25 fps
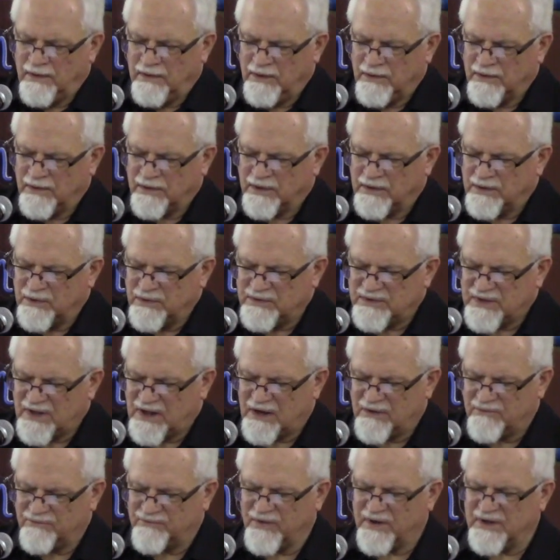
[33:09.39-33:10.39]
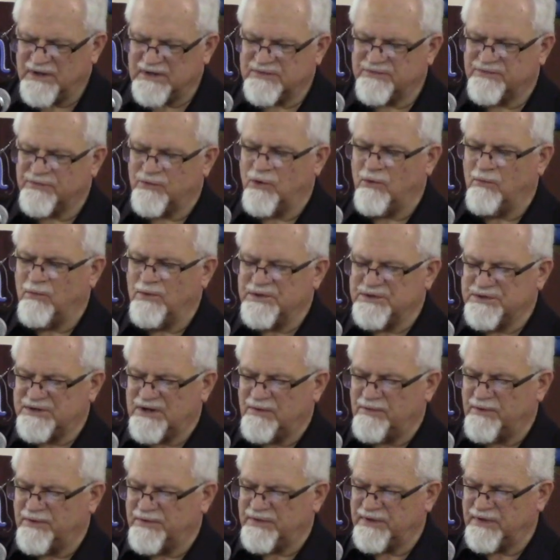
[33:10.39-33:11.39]
You can use that advice for almost
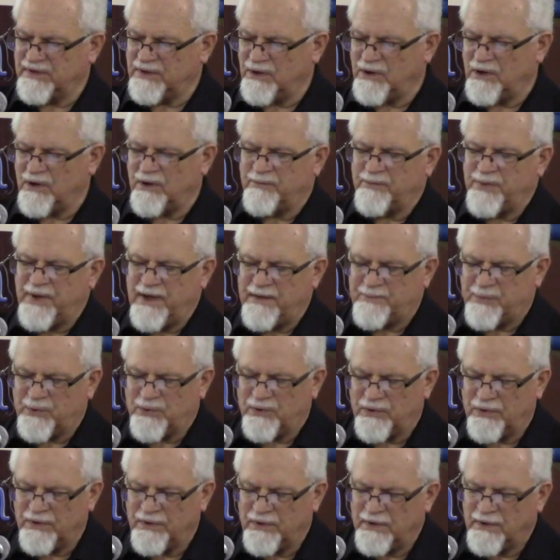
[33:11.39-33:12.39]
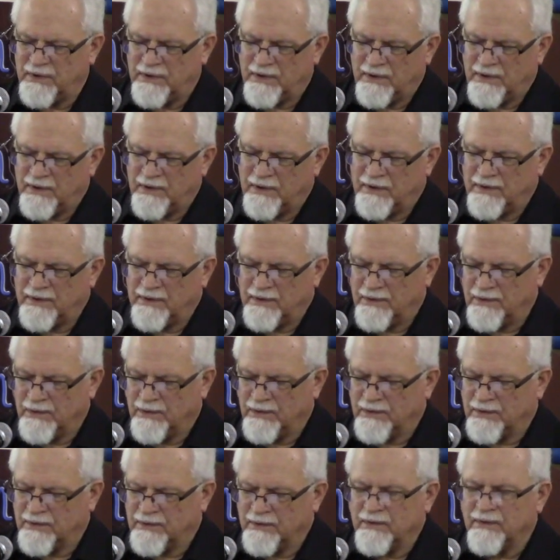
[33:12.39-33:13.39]
everything. You hear people
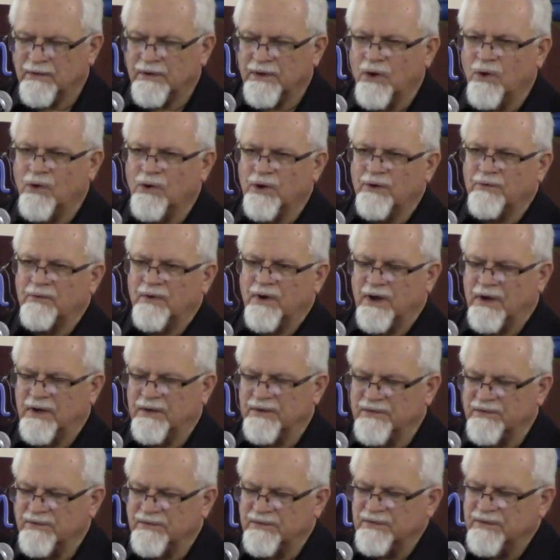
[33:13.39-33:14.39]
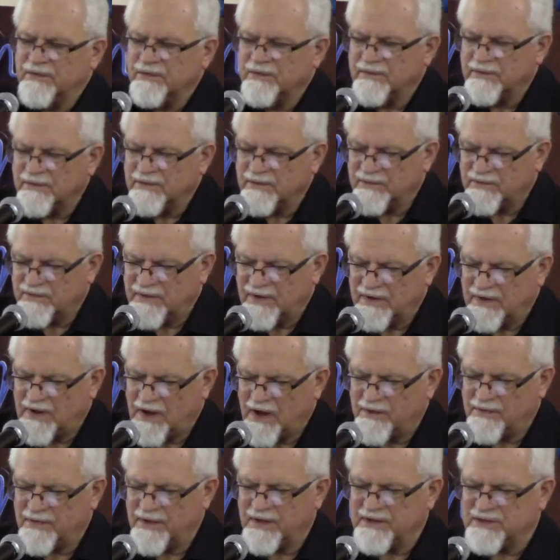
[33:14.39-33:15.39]
going around saying
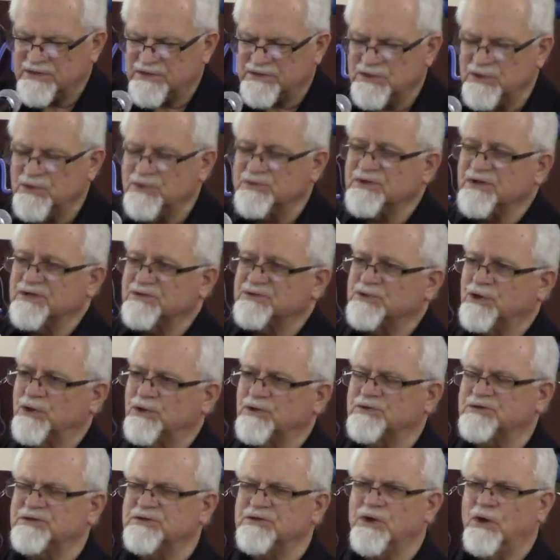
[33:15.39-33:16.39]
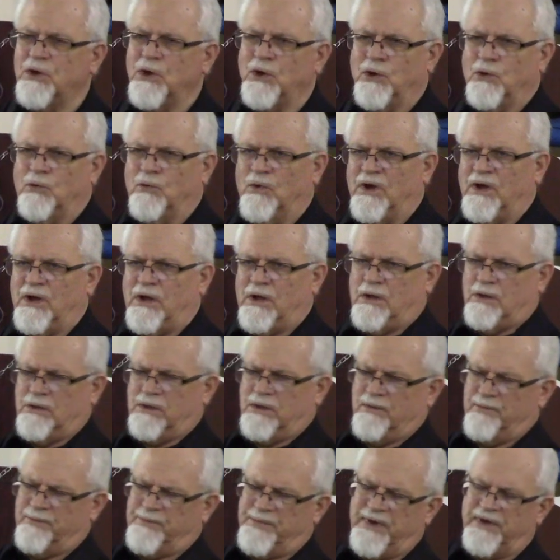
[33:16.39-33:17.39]
how they choose a church. Well,
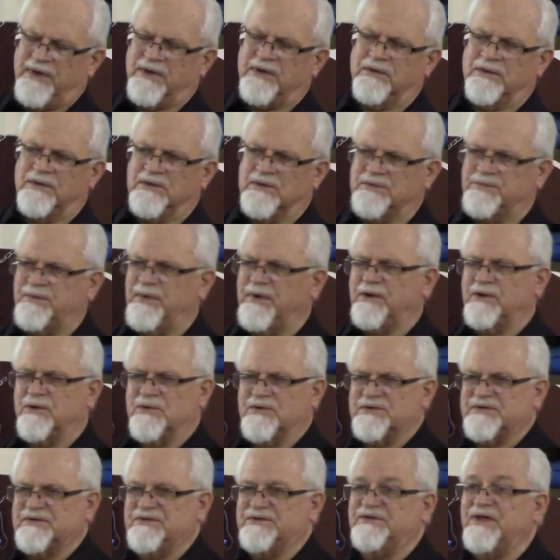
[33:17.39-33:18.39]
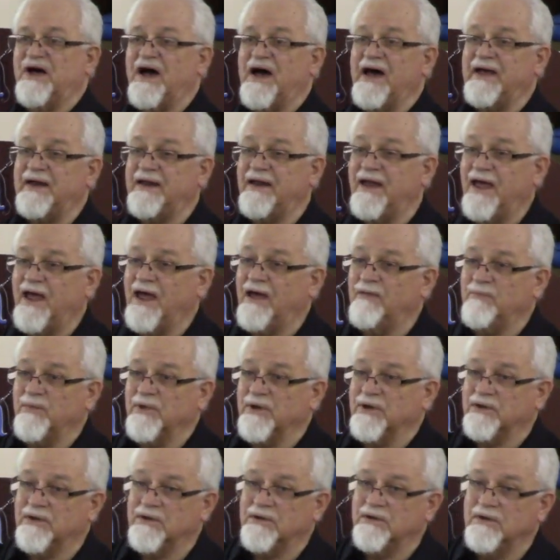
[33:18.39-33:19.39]
the, the speaker is
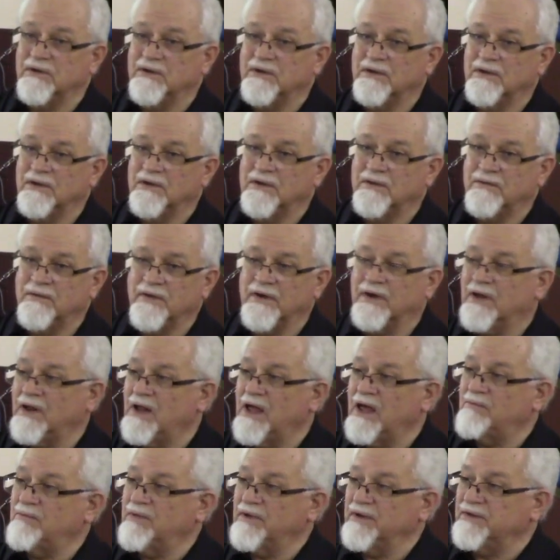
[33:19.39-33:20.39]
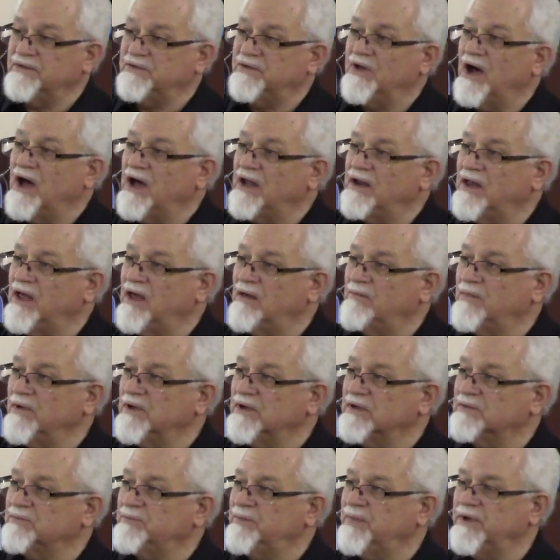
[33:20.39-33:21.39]
dynamic. They've got to have a
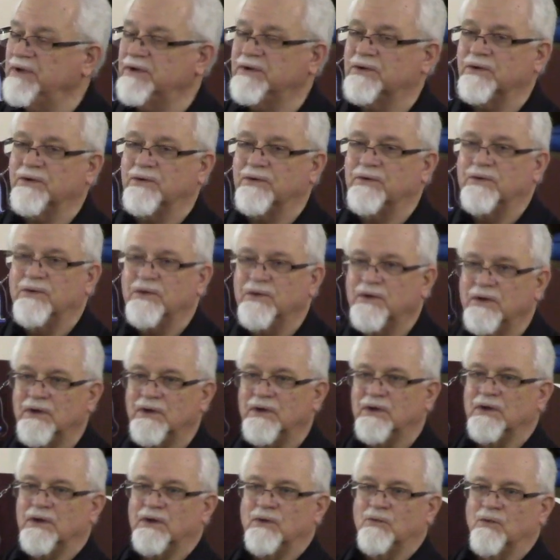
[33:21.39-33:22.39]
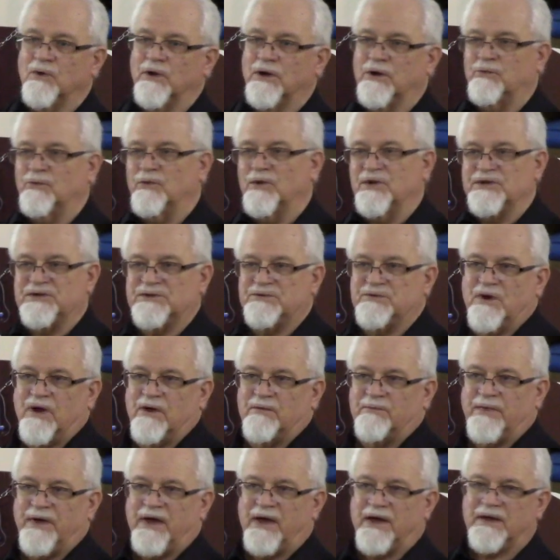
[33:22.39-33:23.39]
dynamic speaker, When it runs
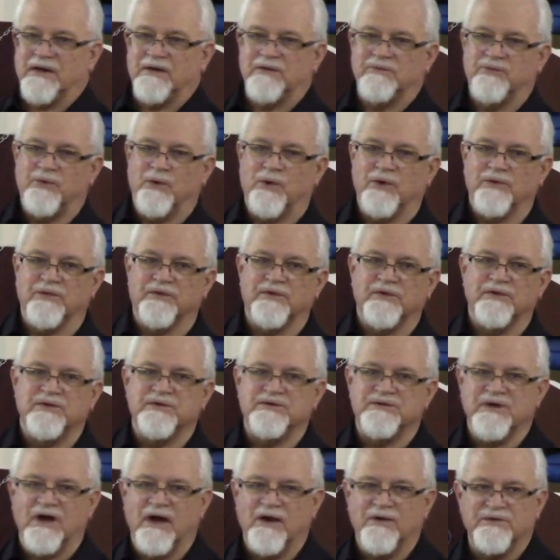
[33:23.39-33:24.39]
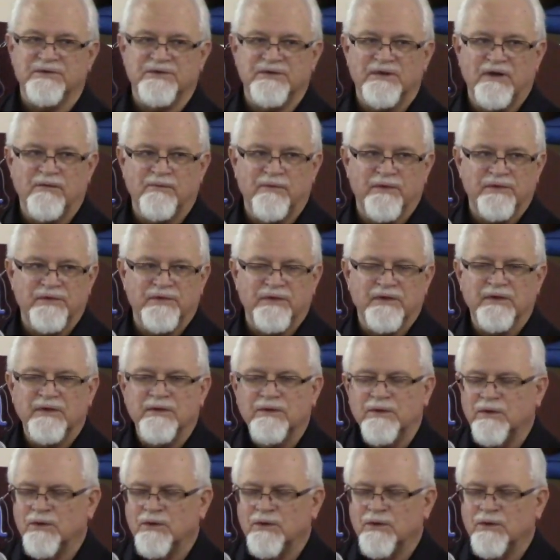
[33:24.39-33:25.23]
around back and forth and shouts and everything.